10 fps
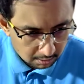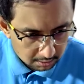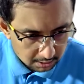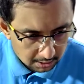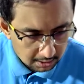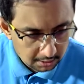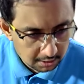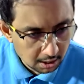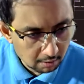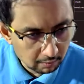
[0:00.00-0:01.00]
sentence.
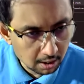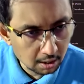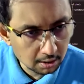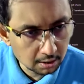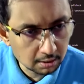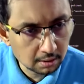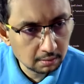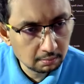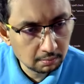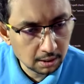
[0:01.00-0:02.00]
I think
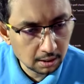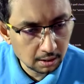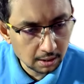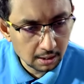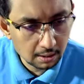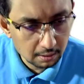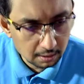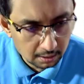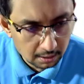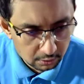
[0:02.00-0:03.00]
yeah,
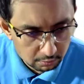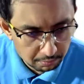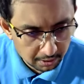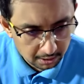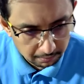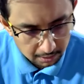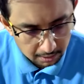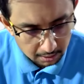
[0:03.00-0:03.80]
that should be picked up.